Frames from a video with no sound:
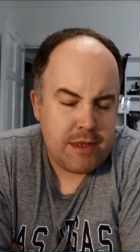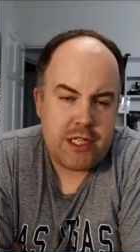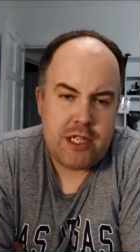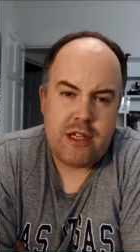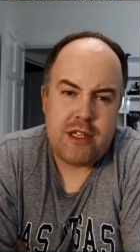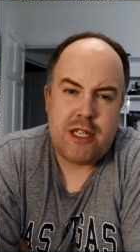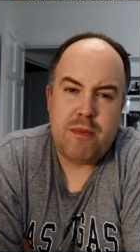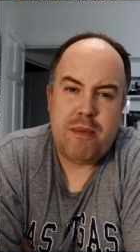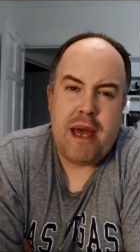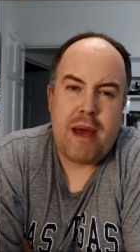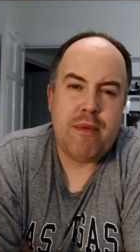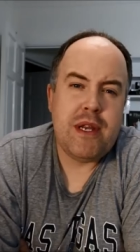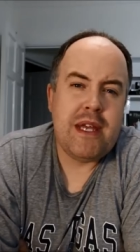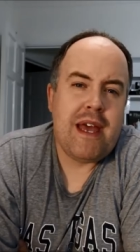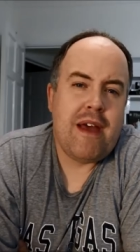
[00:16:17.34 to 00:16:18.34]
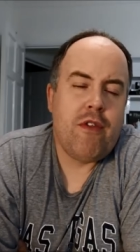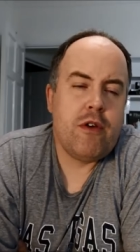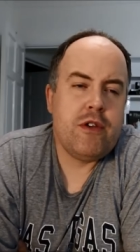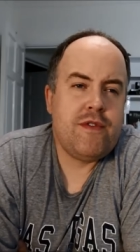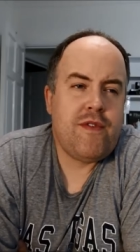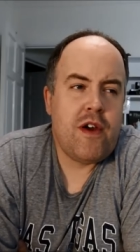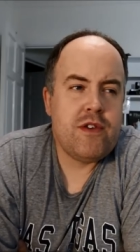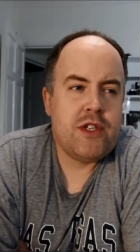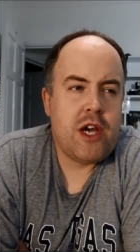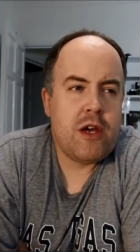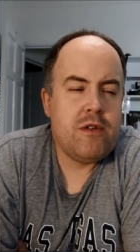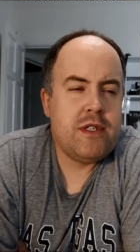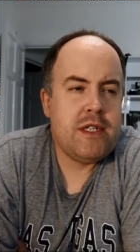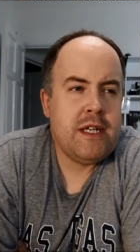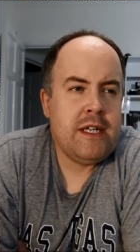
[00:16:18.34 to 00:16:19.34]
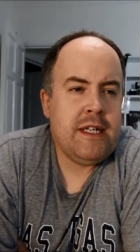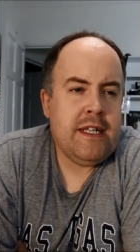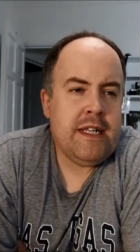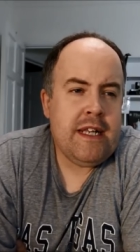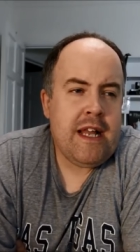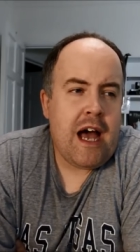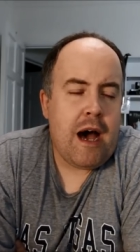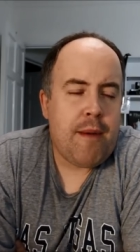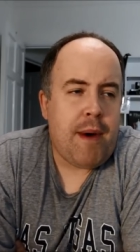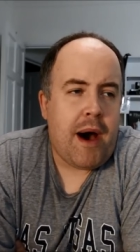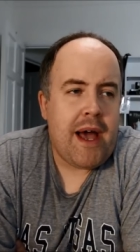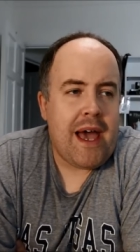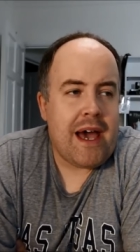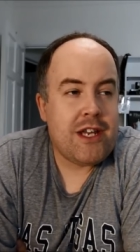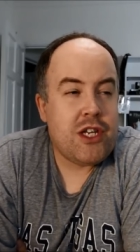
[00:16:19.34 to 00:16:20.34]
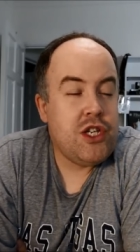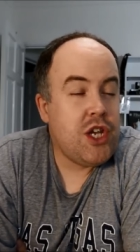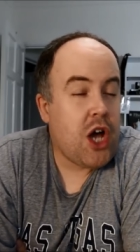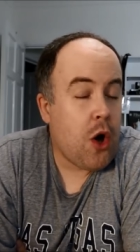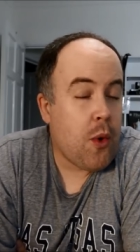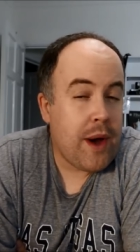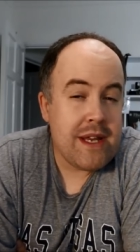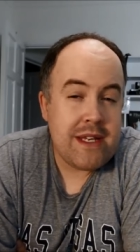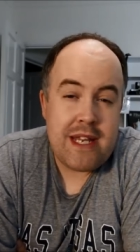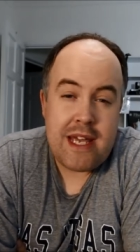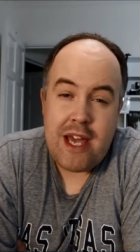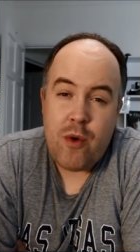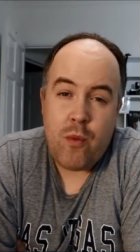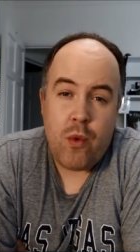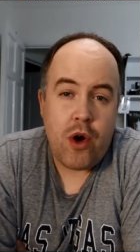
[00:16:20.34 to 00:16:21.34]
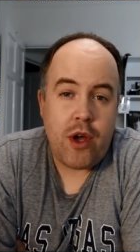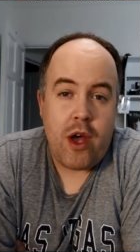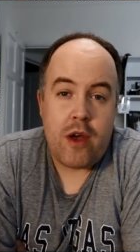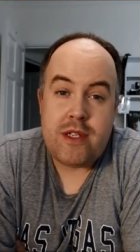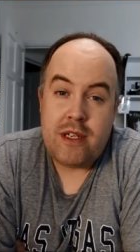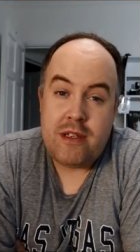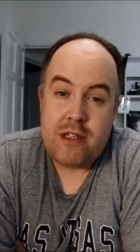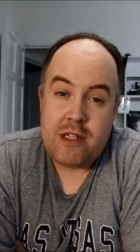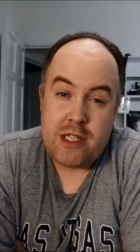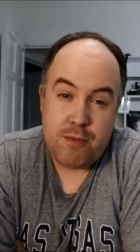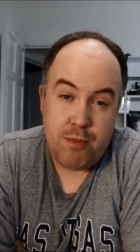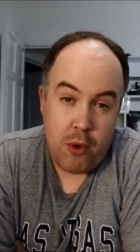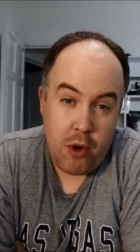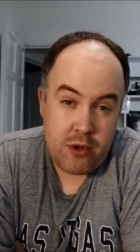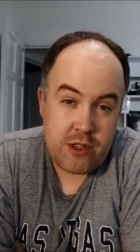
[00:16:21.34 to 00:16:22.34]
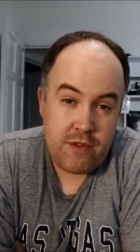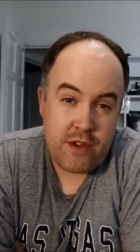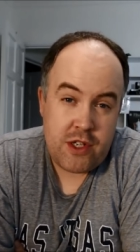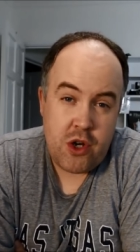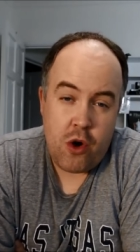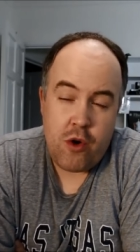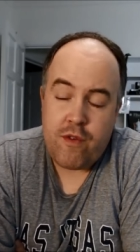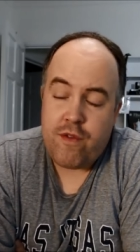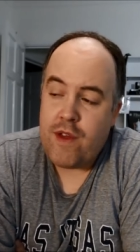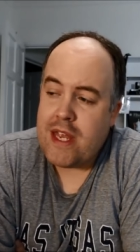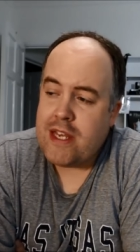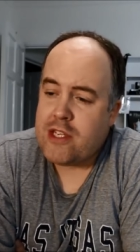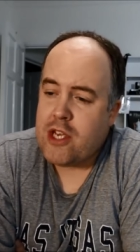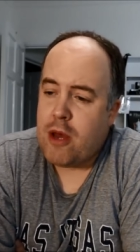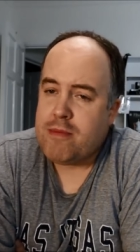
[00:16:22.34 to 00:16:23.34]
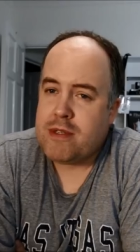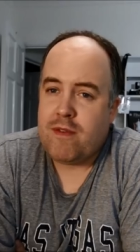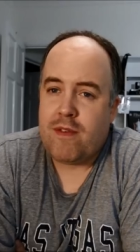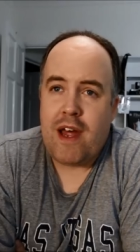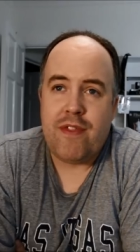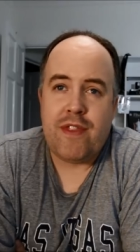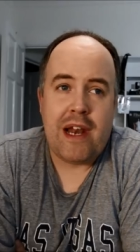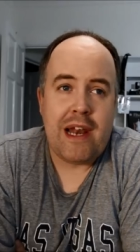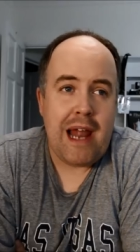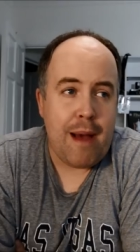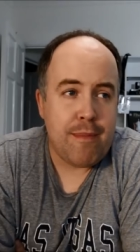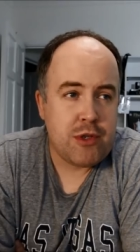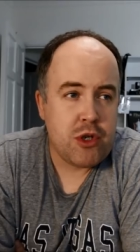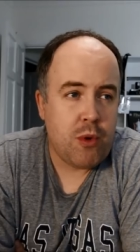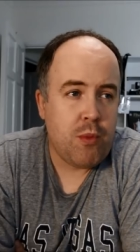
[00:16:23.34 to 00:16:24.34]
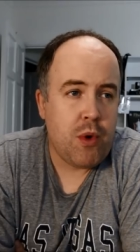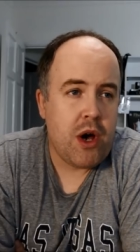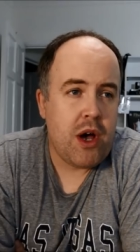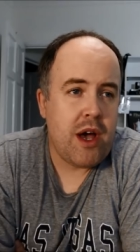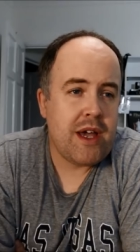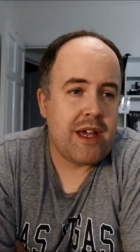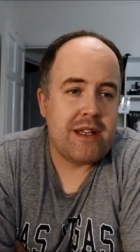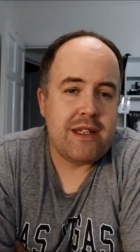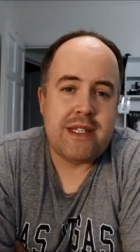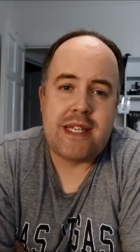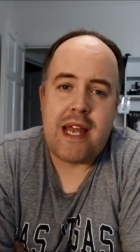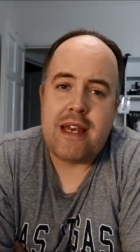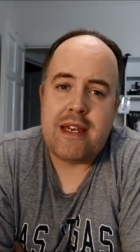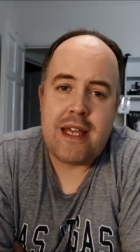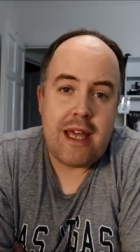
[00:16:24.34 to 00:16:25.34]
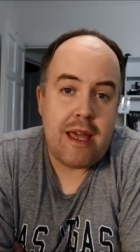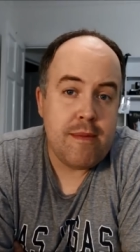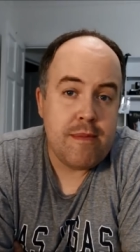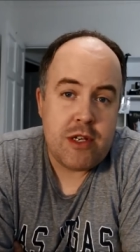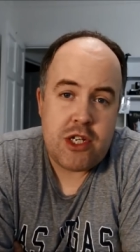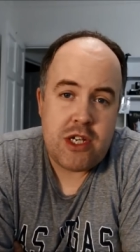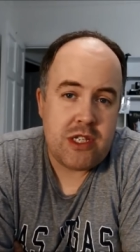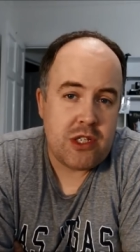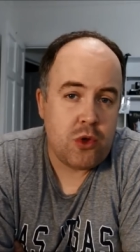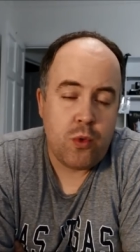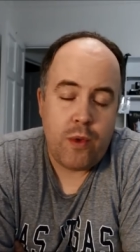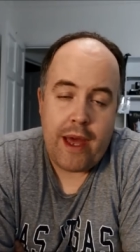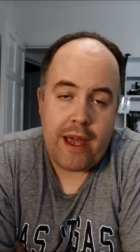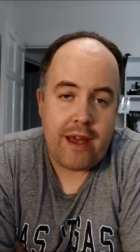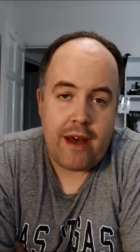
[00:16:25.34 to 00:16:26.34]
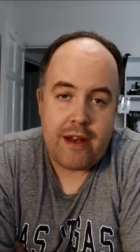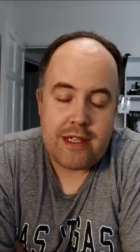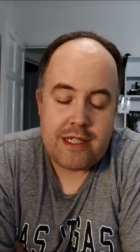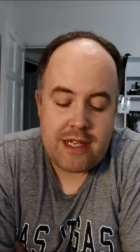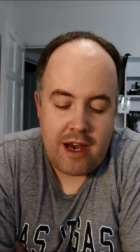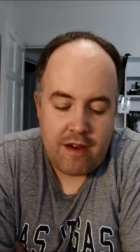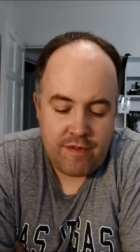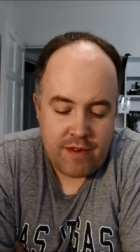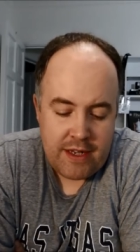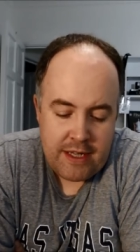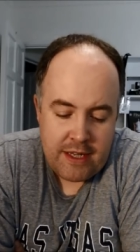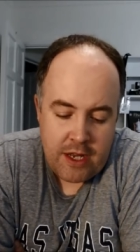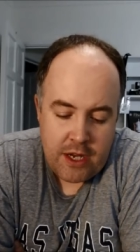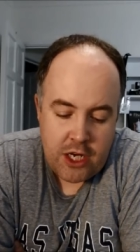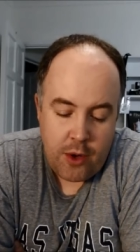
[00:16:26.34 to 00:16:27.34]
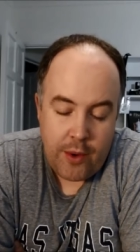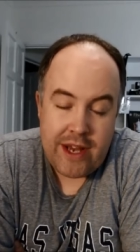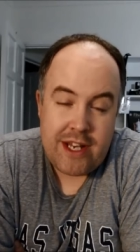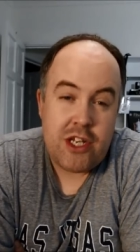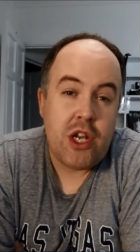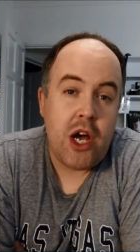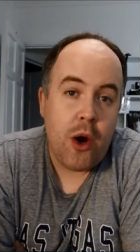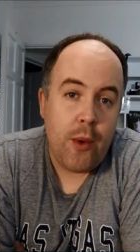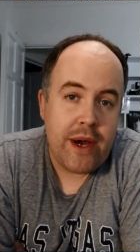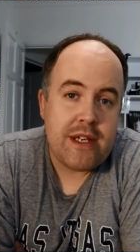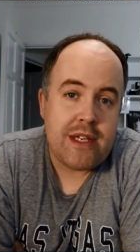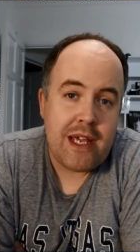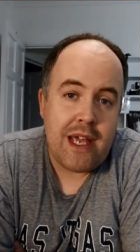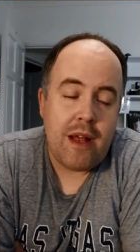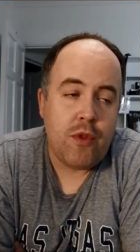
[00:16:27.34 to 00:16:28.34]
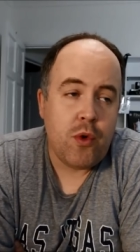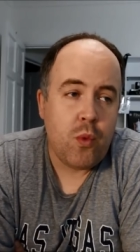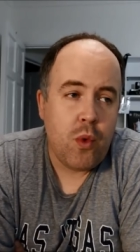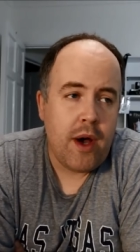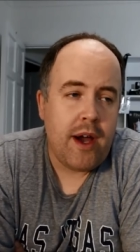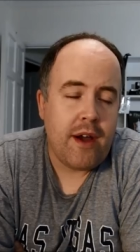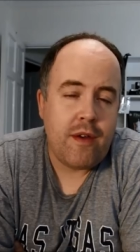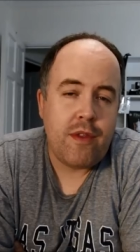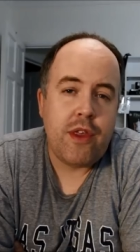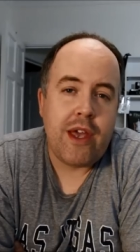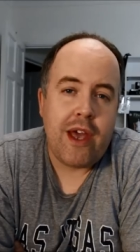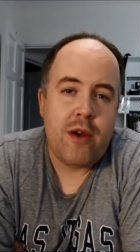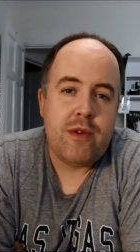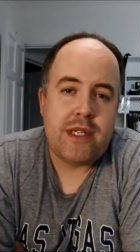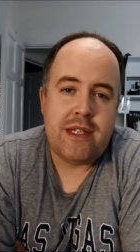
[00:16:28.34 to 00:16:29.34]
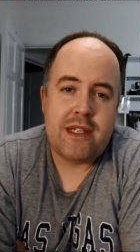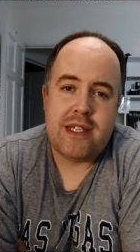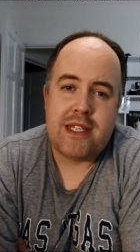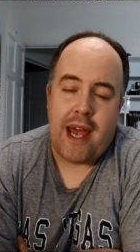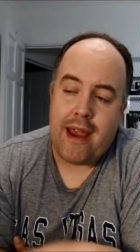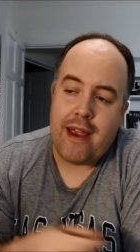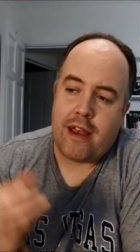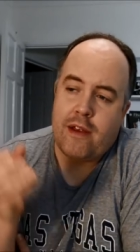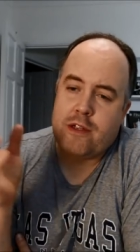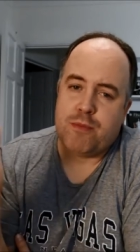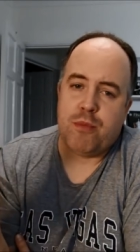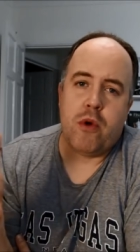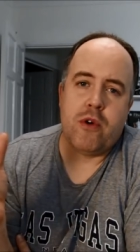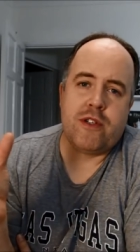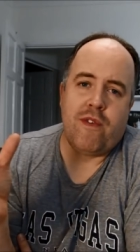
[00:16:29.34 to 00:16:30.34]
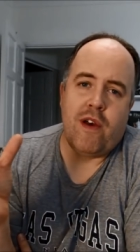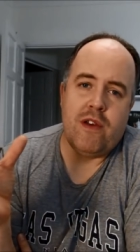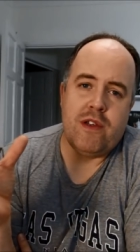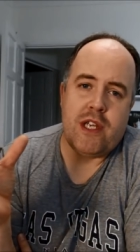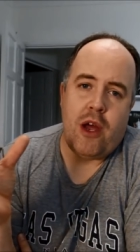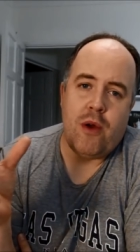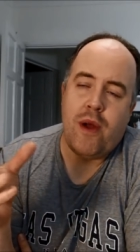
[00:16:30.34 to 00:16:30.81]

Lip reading: to be able to get those photos. I had no idea what goes into sports photography in terms of like the laptop work and sending images and all that kind of stuff. You know, I had no idea the work that goes into taking a sports photo